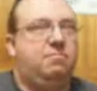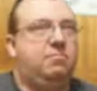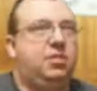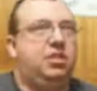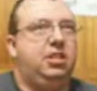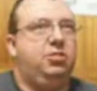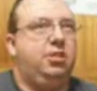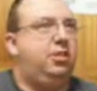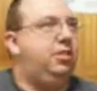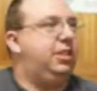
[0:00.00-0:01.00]
Didn't I do
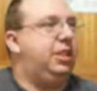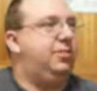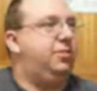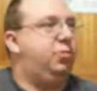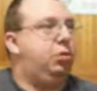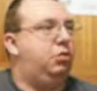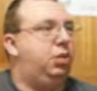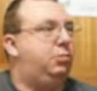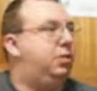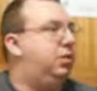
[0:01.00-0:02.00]
that? I think I had four. I think
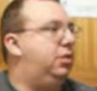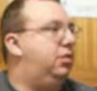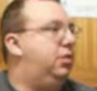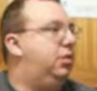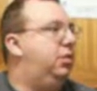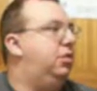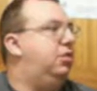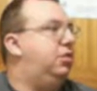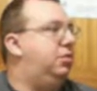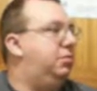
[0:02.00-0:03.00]
you bought the uh,
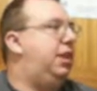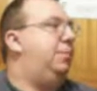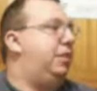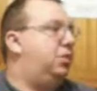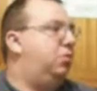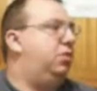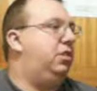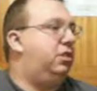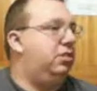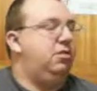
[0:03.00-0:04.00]
pet store. Yeah, pet store.
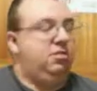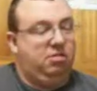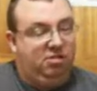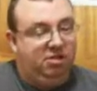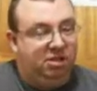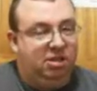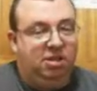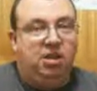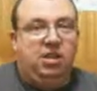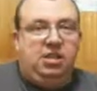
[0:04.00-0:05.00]

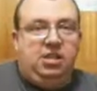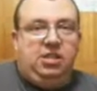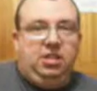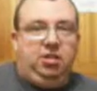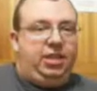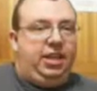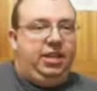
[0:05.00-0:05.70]
But uh, okay.